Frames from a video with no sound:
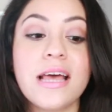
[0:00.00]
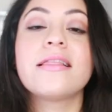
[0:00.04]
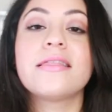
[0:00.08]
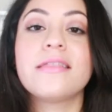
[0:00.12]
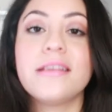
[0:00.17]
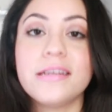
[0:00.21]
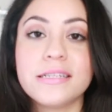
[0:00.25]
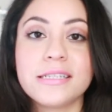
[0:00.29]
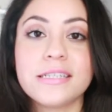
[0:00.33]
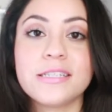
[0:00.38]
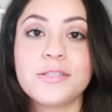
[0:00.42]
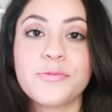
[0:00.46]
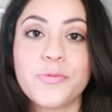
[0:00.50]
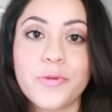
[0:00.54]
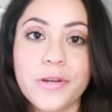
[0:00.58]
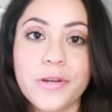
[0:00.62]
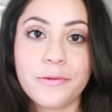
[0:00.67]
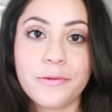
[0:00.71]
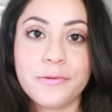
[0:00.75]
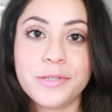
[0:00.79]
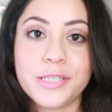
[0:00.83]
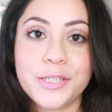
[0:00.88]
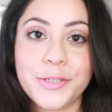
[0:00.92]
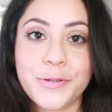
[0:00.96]
This is
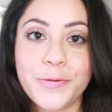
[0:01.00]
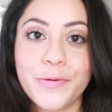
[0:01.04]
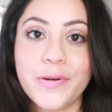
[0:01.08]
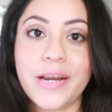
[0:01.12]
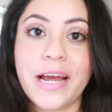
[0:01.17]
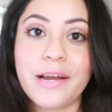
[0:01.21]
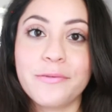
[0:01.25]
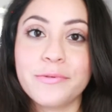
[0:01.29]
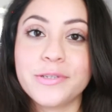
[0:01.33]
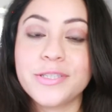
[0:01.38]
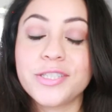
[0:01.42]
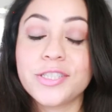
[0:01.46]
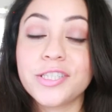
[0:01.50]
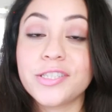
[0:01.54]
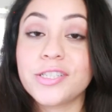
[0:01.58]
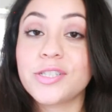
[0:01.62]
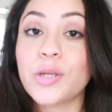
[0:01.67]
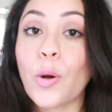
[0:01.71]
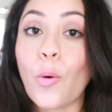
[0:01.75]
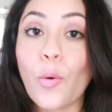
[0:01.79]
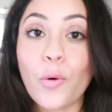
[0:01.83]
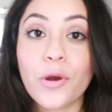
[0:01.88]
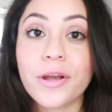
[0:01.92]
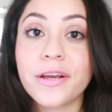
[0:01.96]
was doing. I was
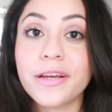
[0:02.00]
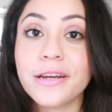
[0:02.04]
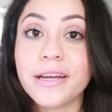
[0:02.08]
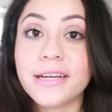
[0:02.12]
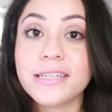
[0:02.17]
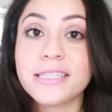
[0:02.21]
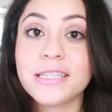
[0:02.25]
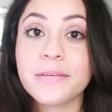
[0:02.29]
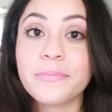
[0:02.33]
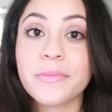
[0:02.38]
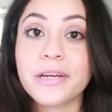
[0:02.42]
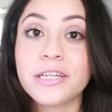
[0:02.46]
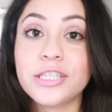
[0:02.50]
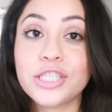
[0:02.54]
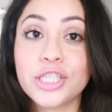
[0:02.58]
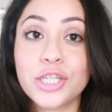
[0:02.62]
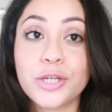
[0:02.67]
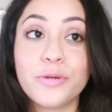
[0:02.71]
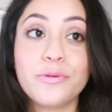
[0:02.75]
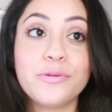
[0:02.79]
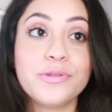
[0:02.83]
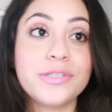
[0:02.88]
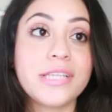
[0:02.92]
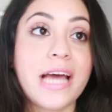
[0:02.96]
just organizing my
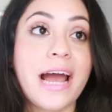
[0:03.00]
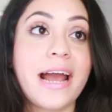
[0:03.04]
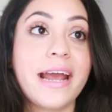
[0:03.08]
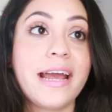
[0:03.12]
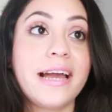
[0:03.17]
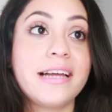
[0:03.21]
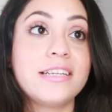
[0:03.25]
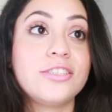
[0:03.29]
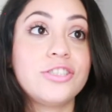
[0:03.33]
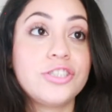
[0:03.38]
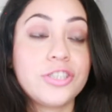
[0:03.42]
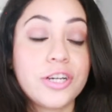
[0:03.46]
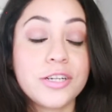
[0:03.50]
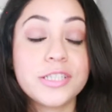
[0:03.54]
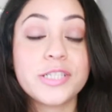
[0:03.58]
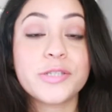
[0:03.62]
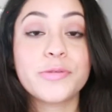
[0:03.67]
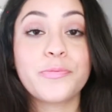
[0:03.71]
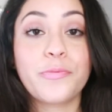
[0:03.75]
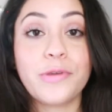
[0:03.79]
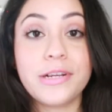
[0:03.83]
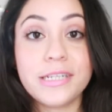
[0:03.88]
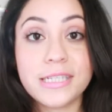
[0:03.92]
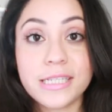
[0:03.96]
shoes. I had
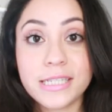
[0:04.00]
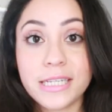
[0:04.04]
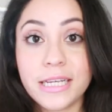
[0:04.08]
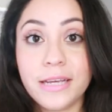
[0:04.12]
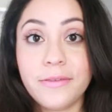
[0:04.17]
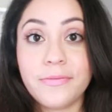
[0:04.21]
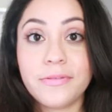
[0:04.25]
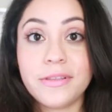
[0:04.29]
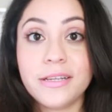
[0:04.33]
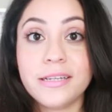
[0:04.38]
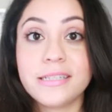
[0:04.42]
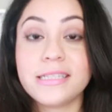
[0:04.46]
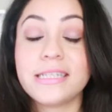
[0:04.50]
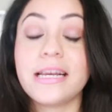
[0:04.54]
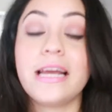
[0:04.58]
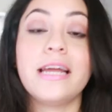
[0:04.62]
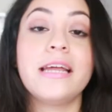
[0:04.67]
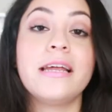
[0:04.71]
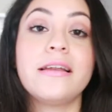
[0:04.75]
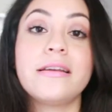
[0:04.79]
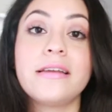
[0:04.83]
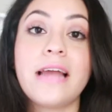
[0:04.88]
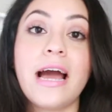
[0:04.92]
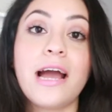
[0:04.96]
just received this
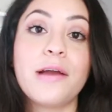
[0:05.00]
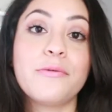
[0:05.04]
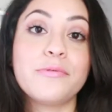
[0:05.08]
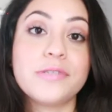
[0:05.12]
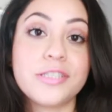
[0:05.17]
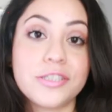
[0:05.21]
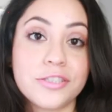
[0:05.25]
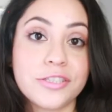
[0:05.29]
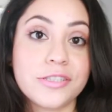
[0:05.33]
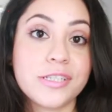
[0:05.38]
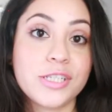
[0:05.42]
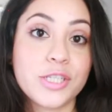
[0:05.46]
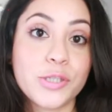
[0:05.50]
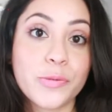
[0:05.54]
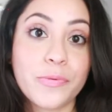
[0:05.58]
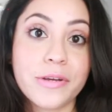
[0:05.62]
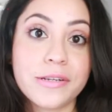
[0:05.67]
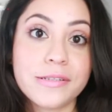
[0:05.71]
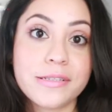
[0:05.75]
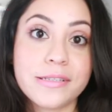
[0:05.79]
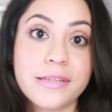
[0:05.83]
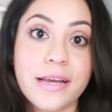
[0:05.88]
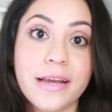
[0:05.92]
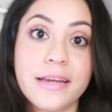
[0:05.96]
and I was just so
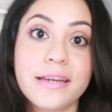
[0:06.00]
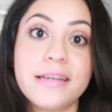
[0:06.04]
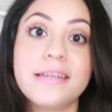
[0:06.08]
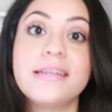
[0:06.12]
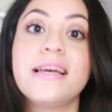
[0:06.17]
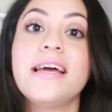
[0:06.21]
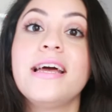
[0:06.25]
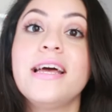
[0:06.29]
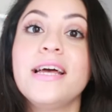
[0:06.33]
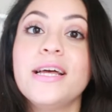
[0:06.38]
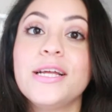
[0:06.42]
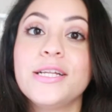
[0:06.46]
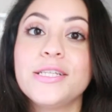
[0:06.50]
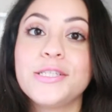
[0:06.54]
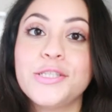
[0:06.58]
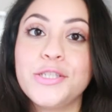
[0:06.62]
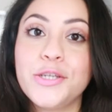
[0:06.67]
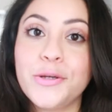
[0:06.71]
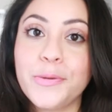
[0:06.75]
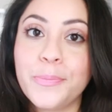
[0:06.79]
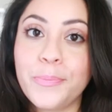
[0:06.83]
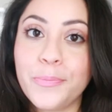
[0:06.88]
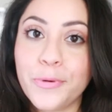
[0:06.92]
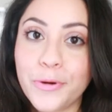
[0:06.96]
excited
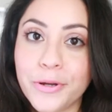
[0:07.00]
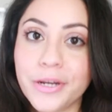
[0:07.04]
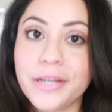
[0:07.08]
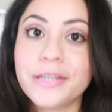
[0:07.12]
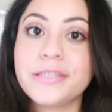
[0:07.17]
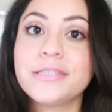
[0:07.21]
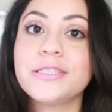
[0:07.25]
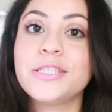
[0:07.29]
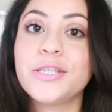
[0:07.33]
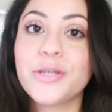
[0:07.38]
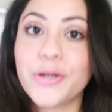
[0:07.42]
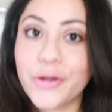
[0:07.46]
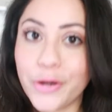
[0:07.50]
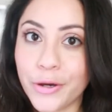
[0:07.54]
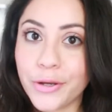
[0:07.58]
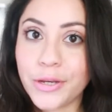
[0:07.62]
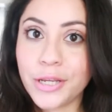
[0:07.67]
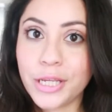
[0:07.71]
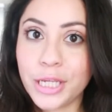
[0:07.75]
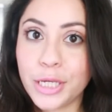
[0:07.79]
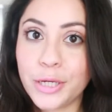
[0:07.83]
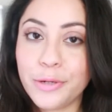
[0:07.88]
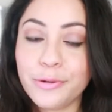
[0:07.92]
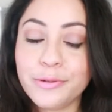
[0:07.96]
to put it to
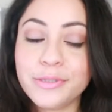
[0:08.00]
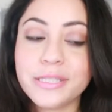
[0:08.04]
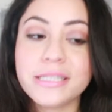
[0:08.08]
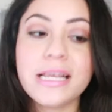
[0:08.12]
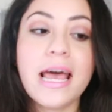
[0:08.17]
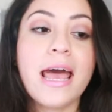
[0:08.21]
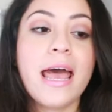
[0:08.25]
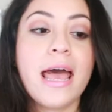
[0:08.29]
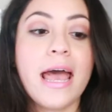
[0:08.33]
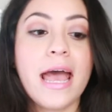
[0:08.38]
good use.